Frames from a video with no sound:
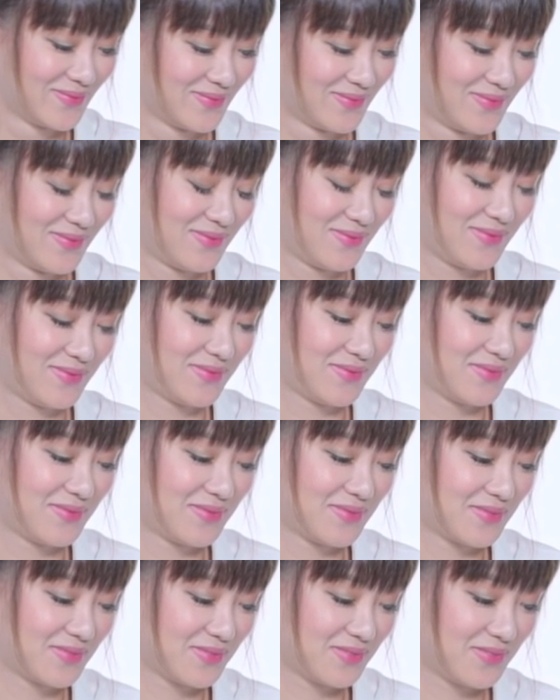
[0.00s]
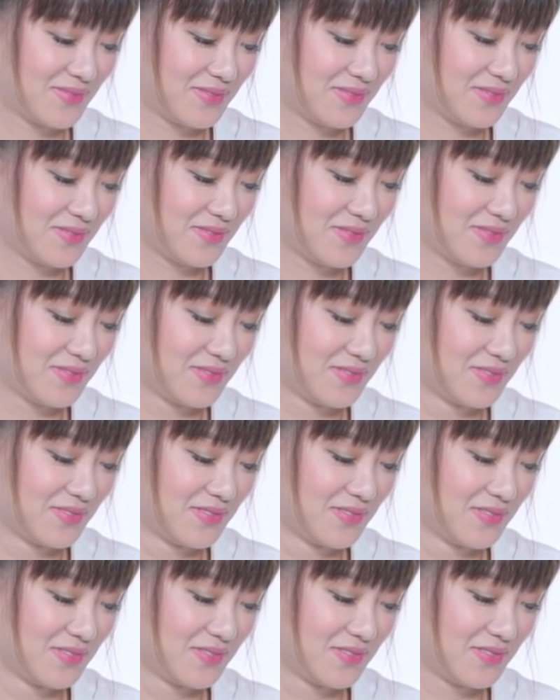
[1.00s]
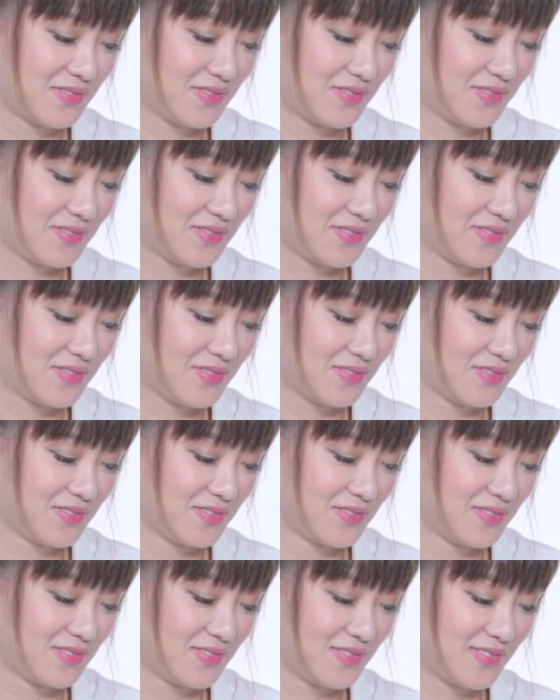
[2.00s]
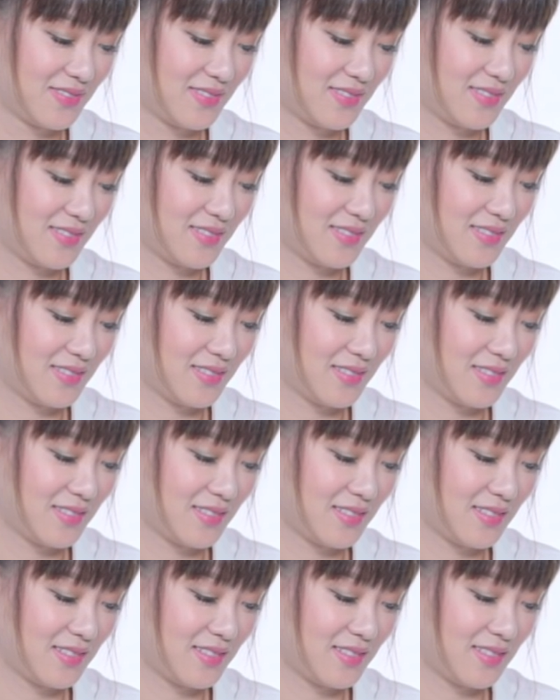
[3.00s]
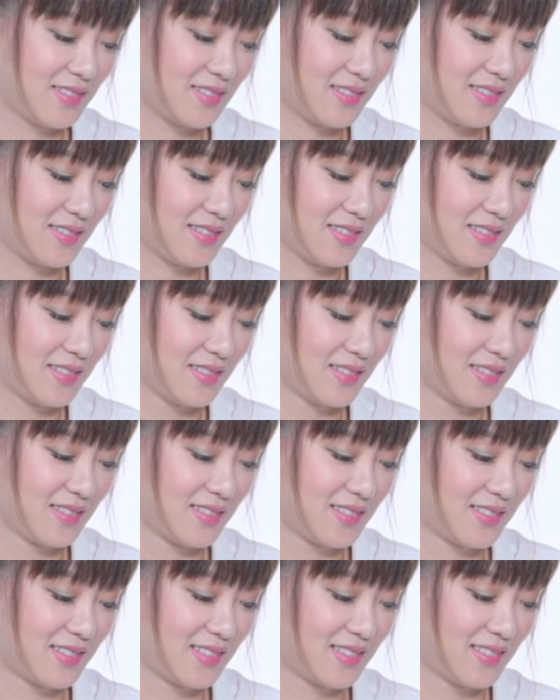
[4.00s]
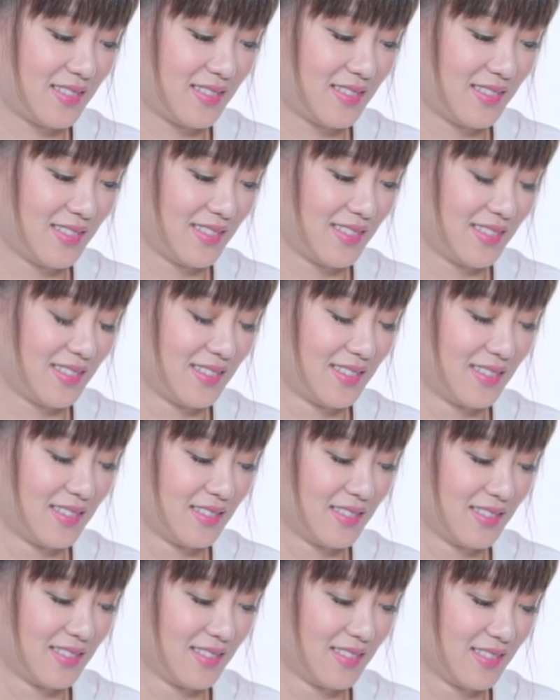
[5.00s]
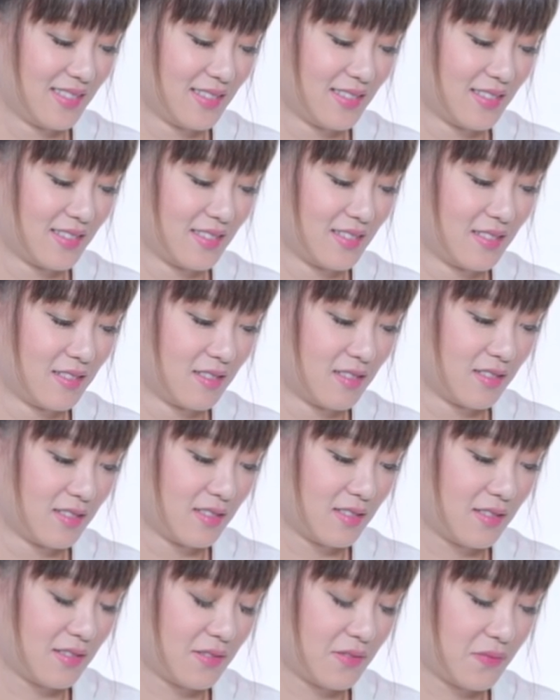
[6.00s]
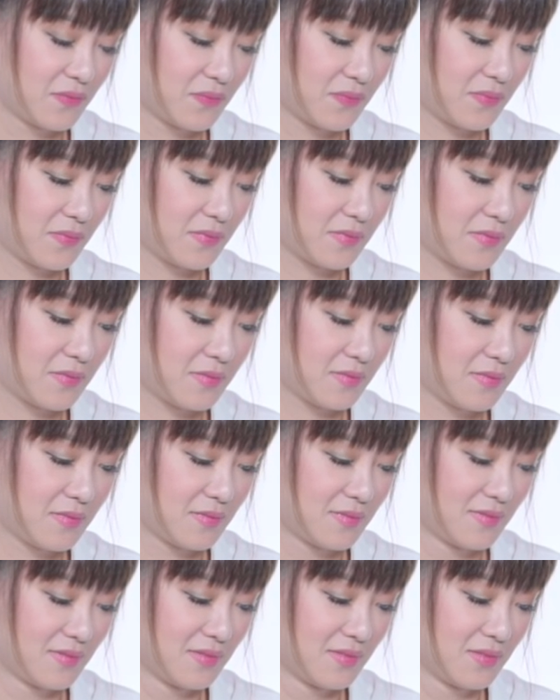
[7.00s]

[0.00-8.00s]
No words are spoken by the person on screen.